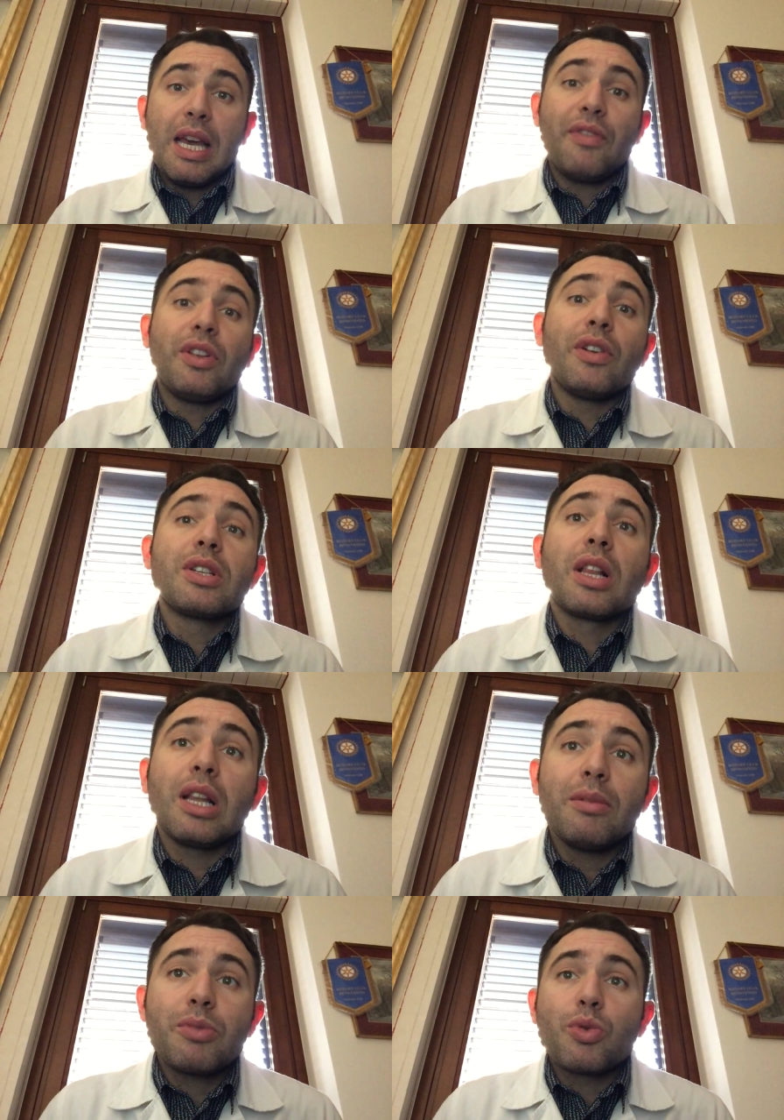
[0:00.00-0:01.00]
if there is a
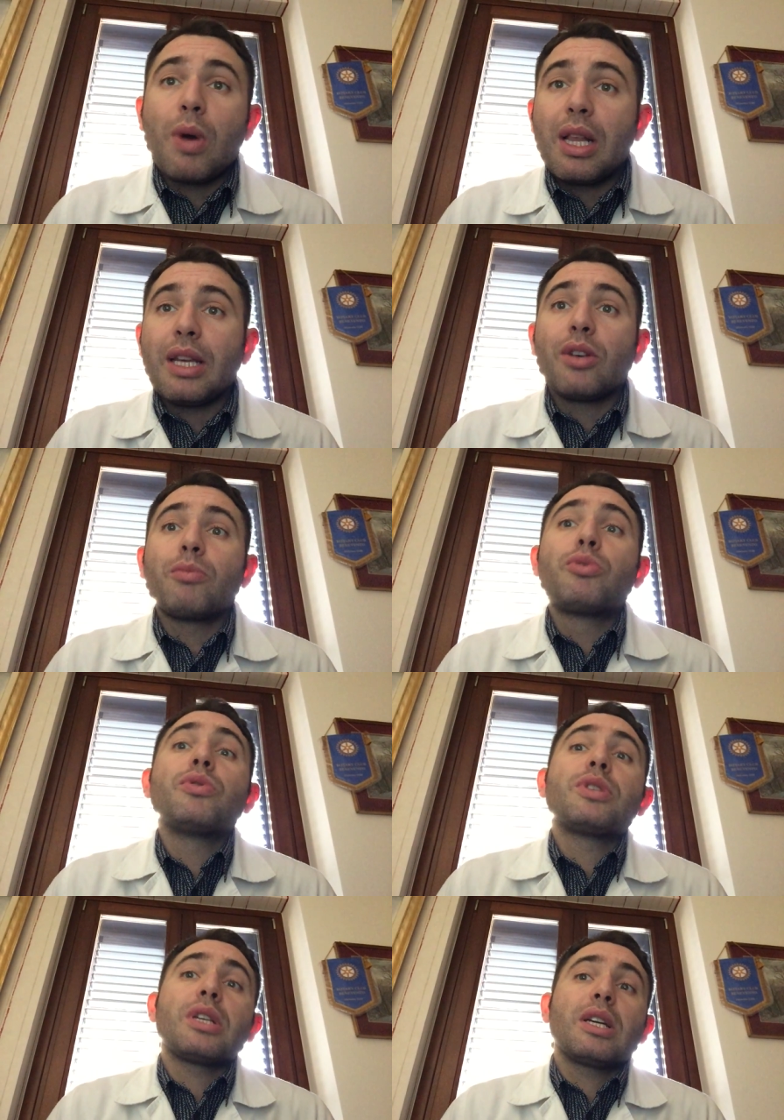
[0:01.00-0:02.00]
lump, swelling or
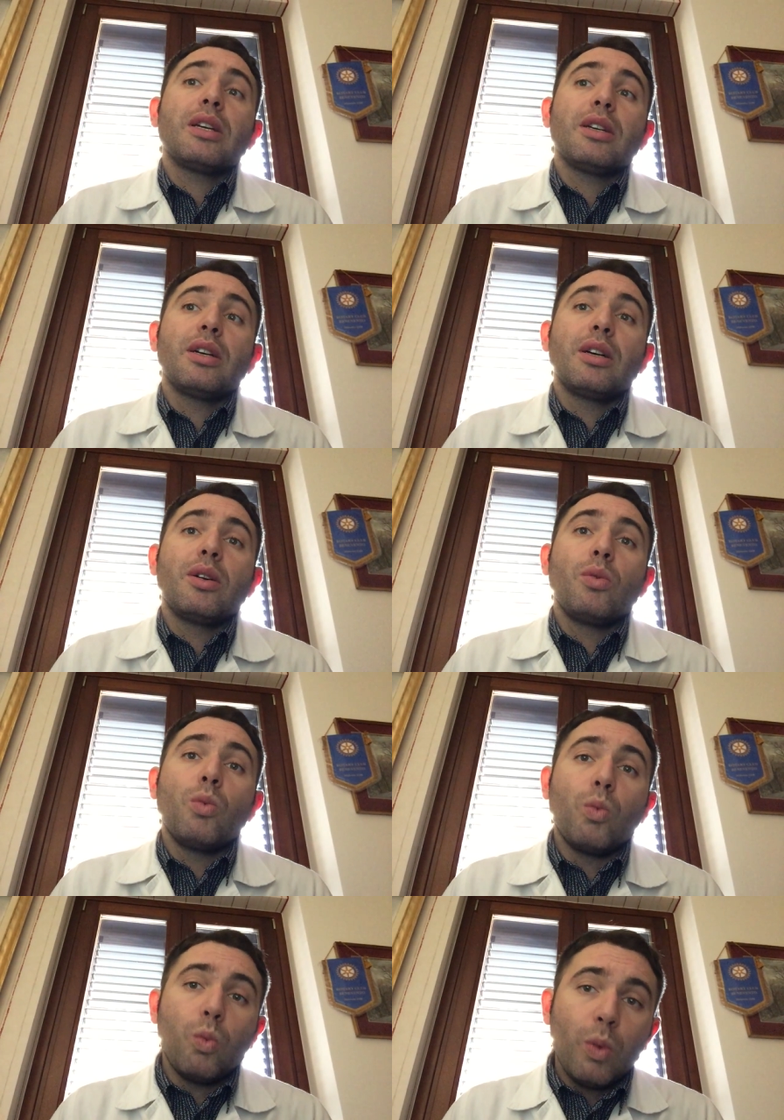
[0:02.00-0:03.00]
bruising
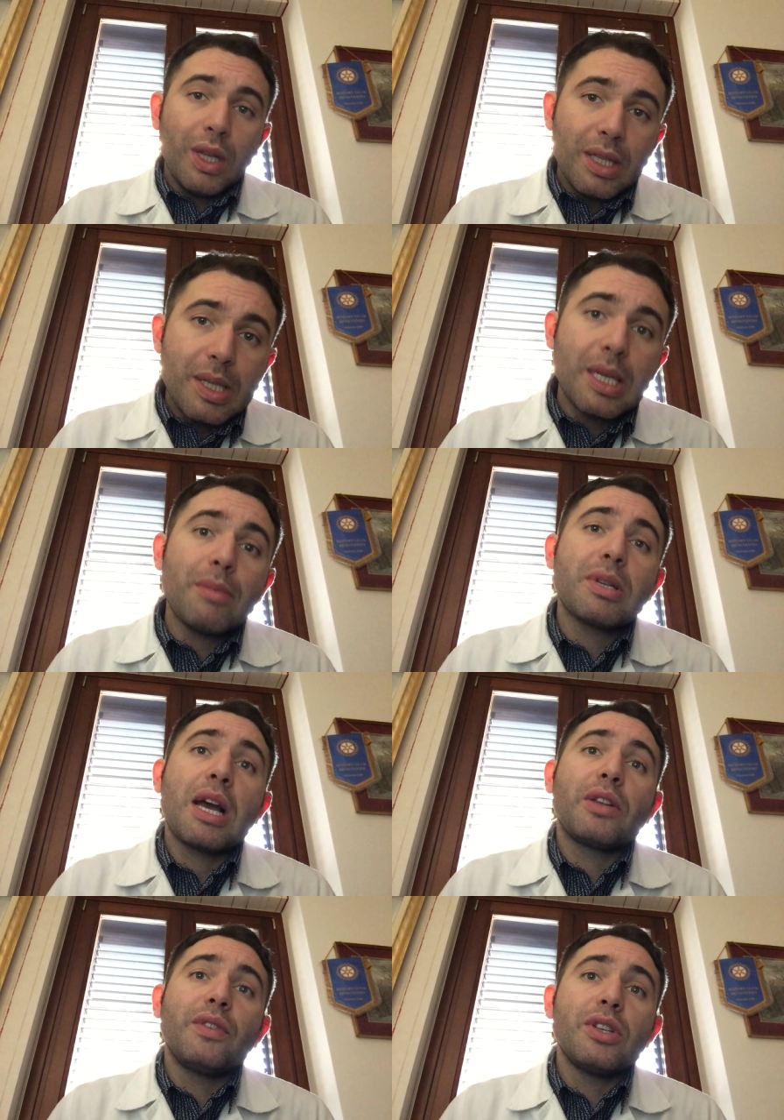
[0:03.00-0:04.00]
in the same
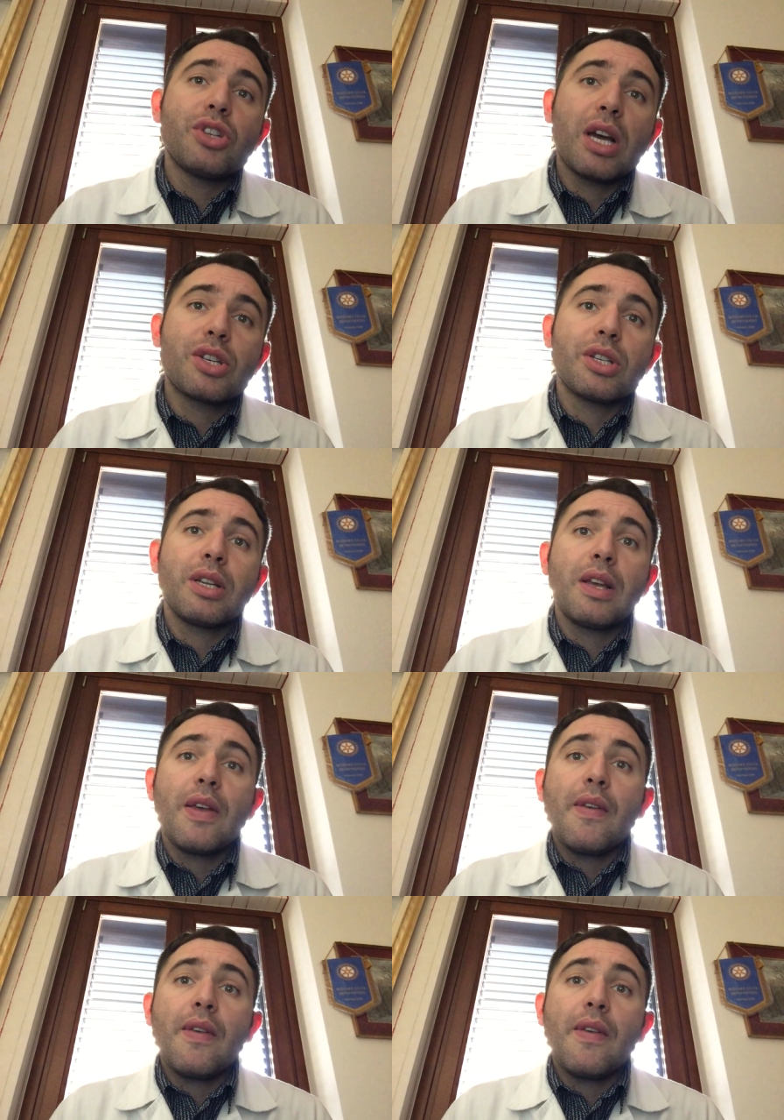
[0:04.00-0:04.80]
side of the injection,